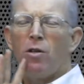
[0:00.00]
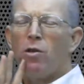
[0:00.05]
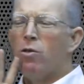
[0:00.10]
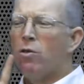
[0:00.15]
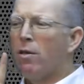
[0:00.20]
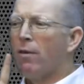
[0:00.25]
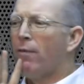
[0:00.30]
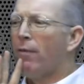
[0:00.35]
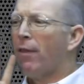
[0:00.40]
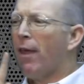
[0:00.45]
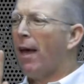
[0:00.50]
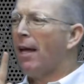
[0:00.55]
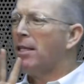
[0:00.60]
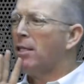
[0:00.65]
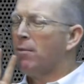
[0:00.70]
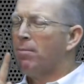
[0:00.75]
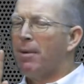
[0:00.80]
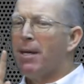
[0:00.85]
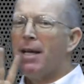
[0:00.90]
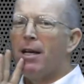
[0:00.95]
use it for that,
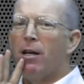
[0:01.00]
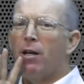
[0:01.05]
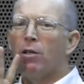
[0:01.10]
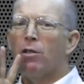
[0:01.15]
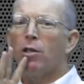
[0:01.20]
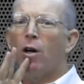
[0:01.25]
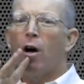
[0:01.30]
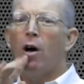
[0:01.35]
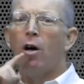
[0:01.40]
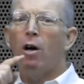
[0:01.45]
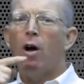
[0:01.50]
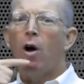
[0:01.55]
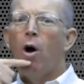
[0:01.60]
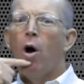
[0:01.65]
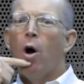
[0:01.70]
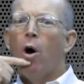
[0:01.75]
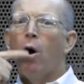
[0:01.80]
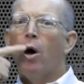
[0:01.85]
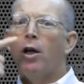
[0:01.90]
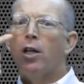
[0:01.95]
speak or talk.
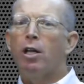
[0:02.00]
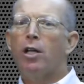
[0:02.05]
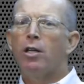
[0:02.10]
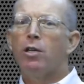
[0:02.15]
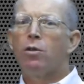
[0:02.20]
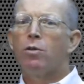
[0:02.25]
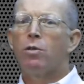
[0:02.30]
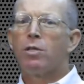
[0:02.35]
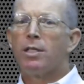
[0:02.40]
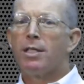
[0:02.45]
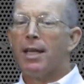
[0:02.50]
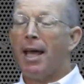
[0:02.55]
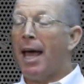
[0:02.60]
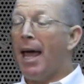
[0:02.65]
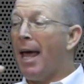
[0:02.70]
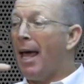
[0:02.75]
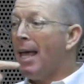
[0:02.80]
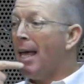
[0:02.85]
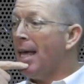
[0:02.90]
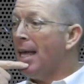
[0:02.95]
Or you can use
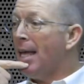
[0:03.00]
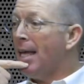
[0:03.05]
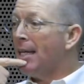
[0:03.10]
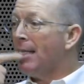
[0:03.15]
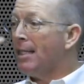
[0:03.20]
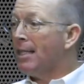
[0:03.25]
say,